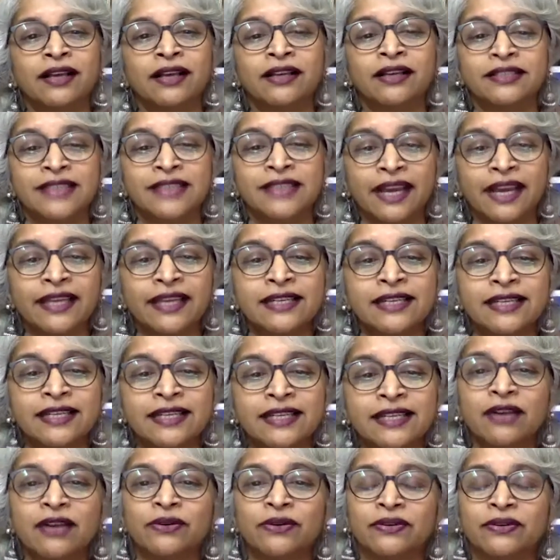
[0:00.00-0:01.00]
died
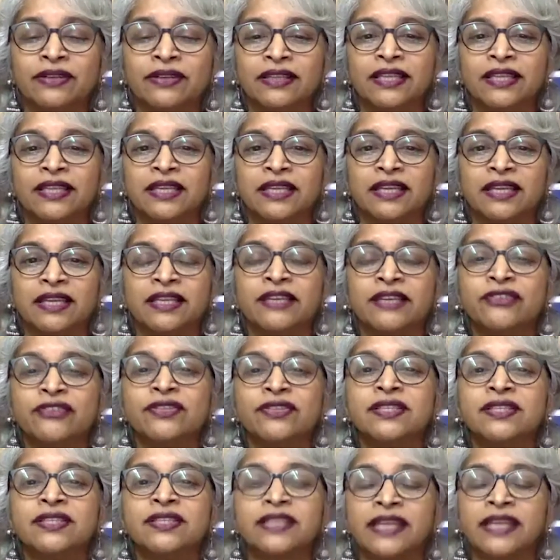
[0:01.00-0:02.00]
down. The
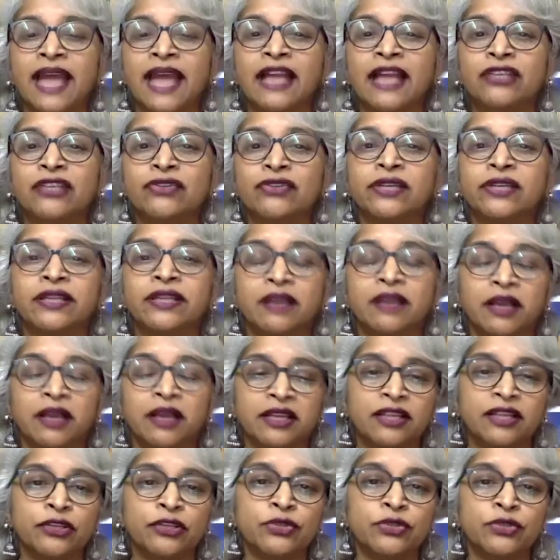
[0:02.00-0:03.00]
interest in actually
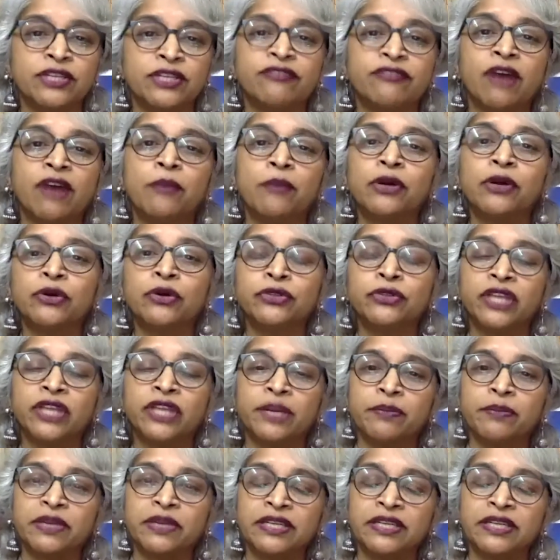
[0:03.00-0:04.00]
using
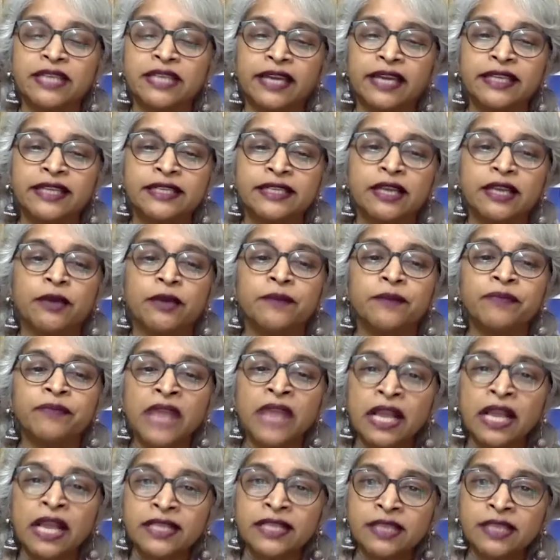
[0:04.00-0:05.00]
pharmacotherapy died down.
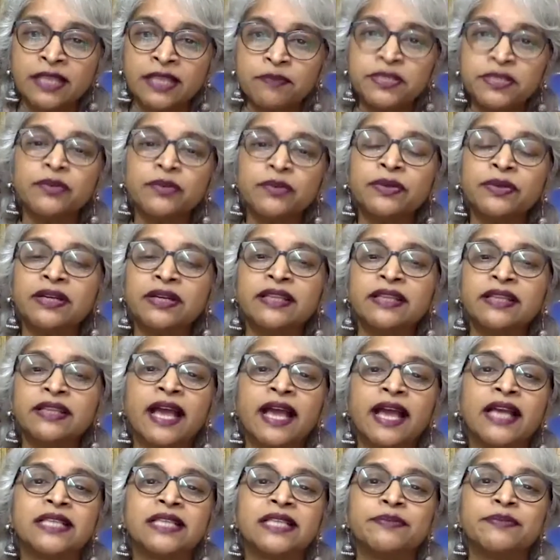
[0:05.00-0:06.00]
Subsequently, there
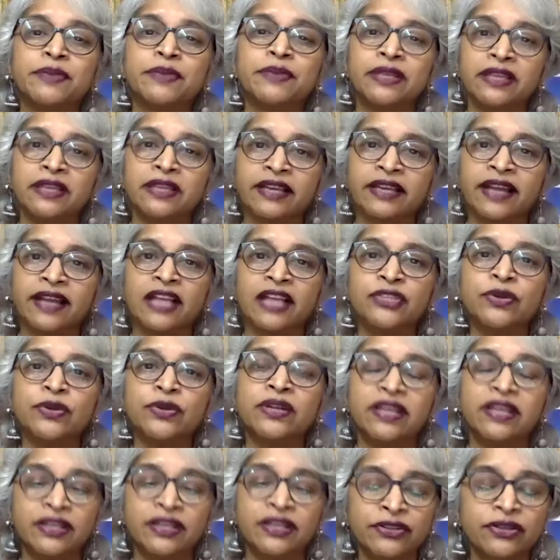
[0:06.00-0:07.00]
has been a gradual
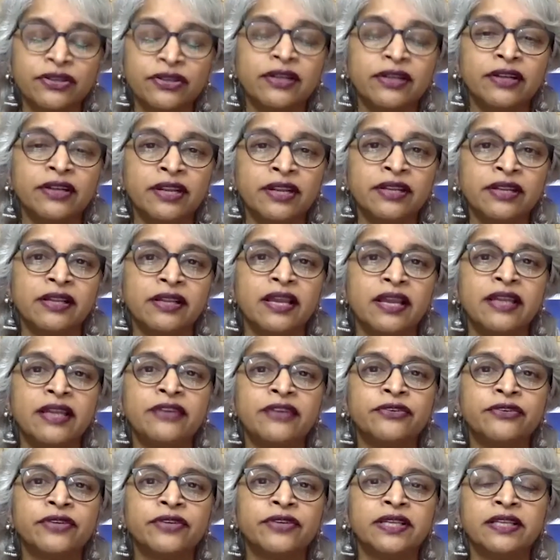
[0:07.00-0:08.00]

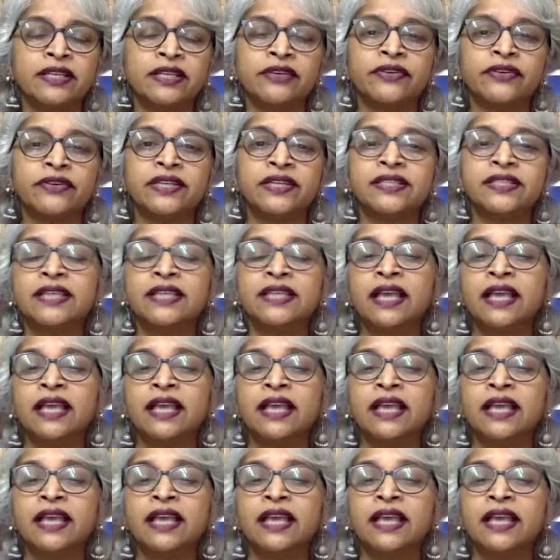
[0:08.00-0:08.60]
increase